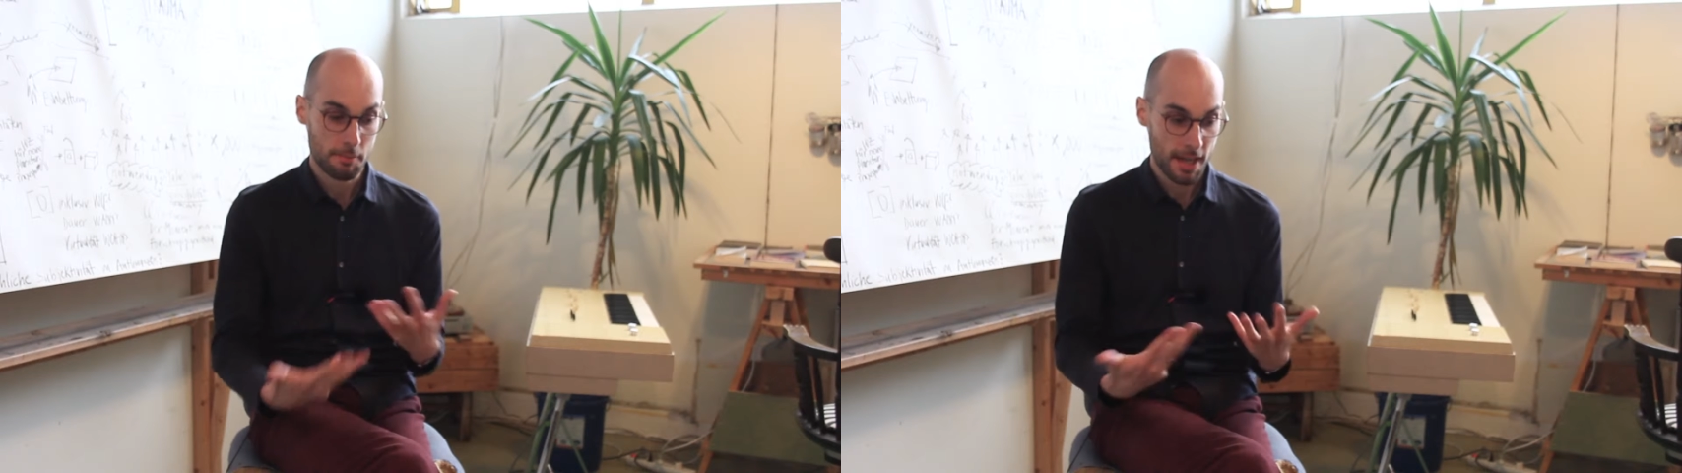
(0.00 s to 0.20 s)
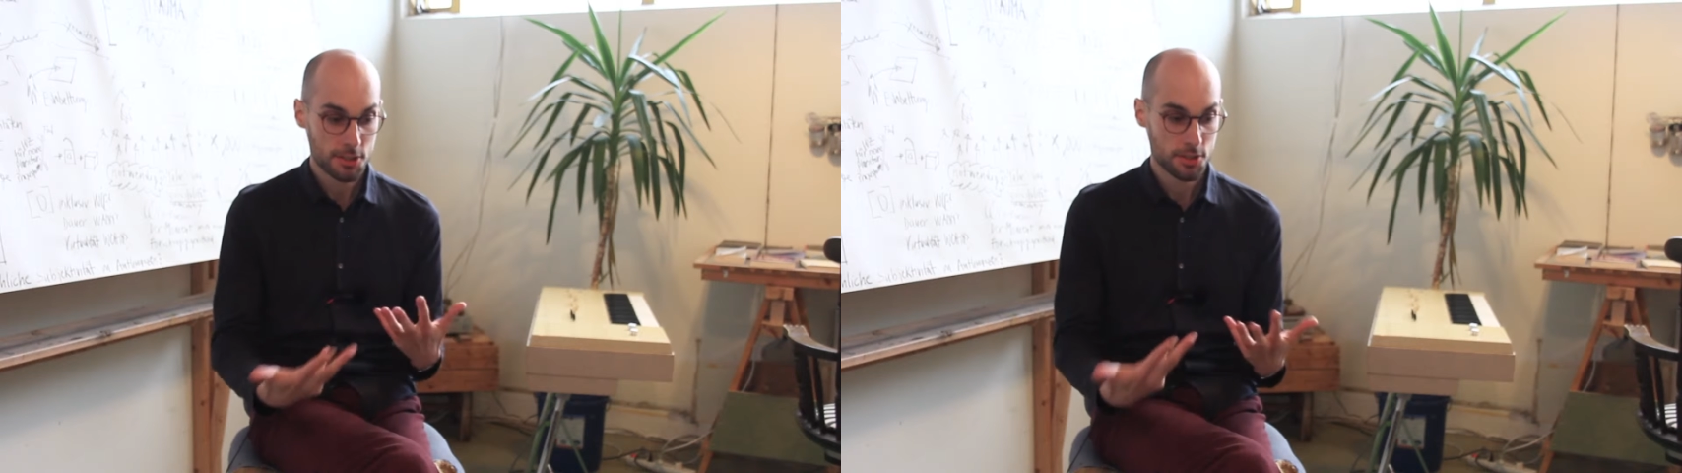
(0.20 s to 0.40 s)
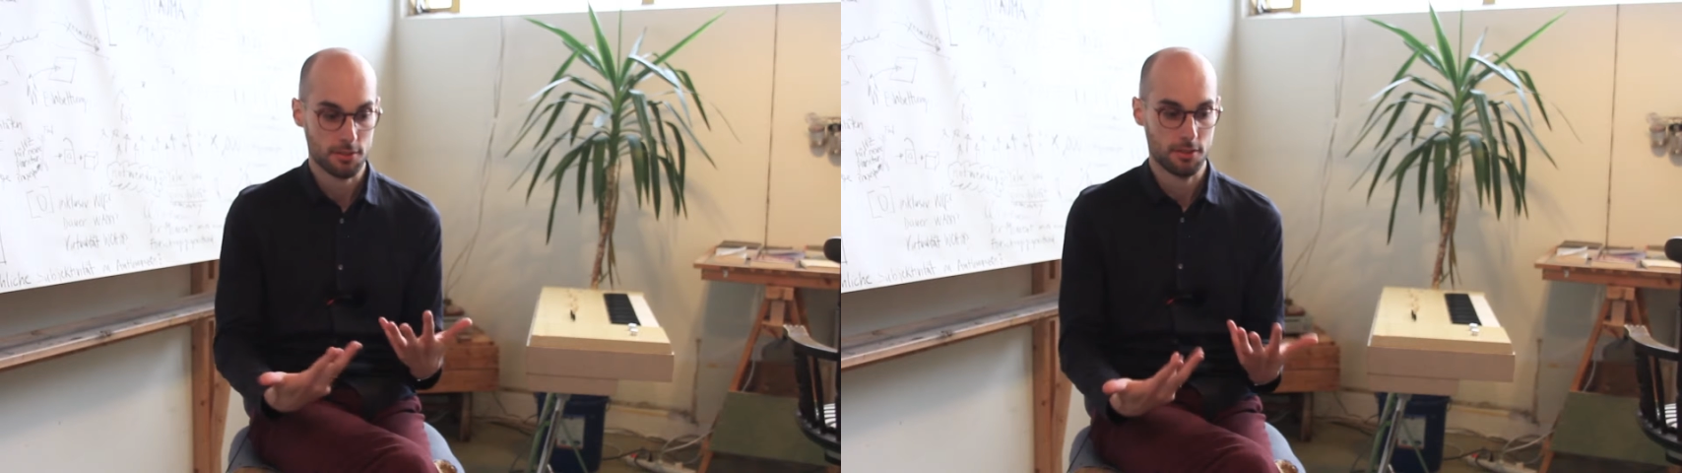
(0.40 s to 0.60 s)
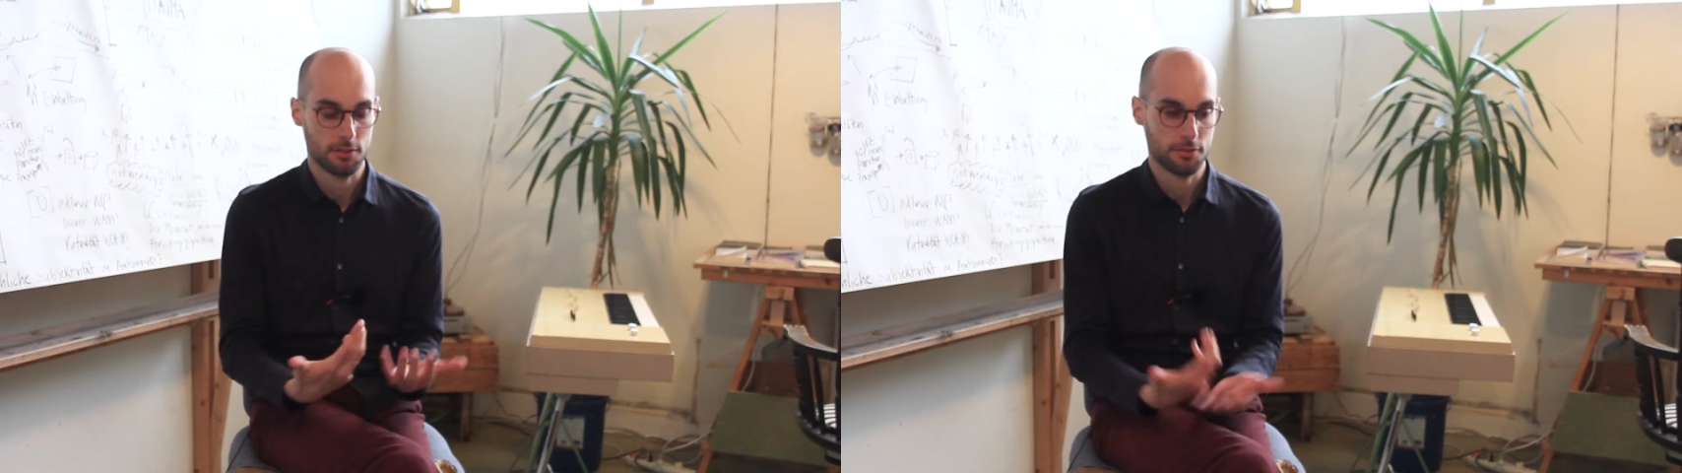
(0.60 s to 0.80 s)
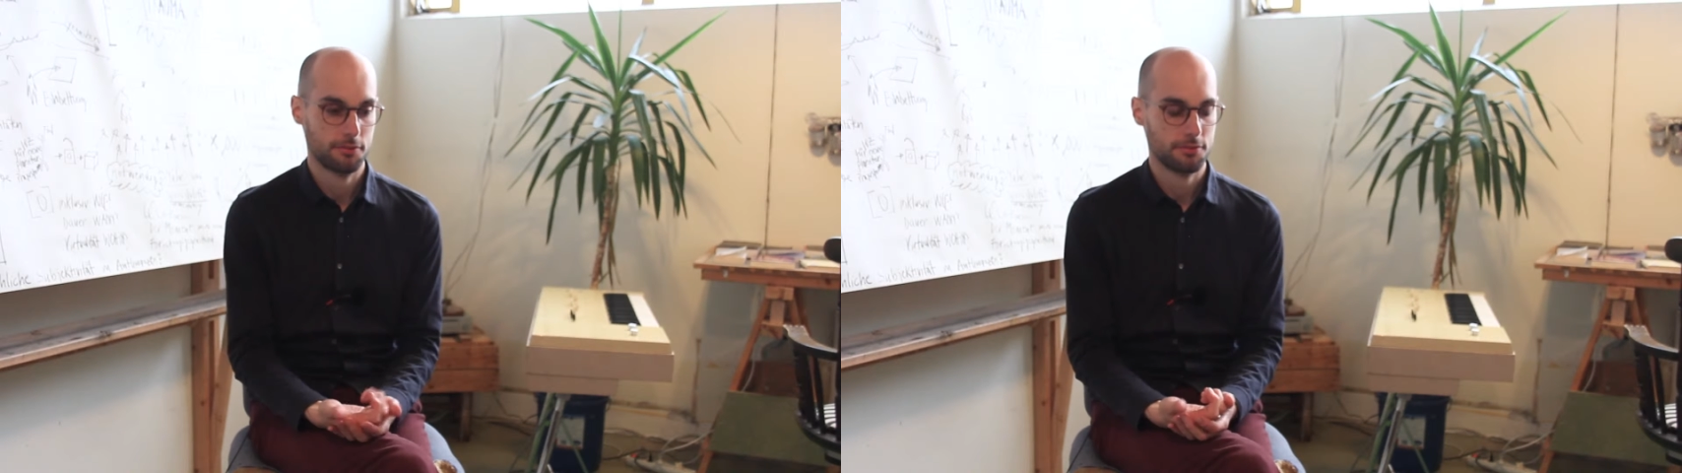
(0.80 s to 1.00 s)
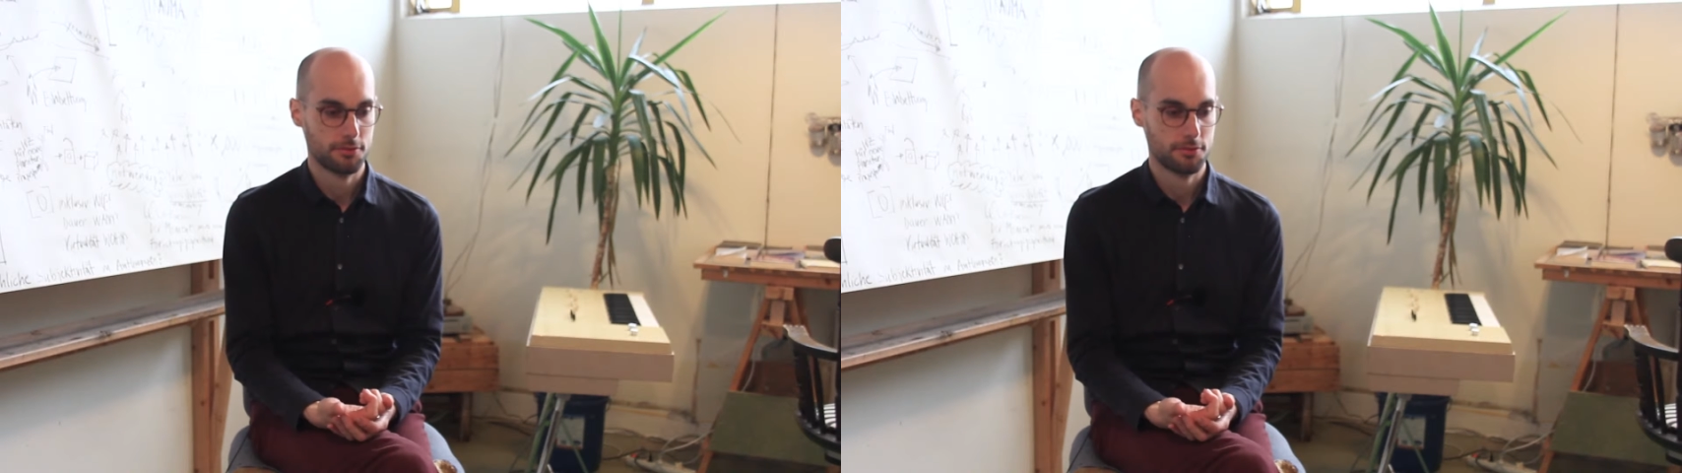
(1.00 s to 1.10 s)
dimension of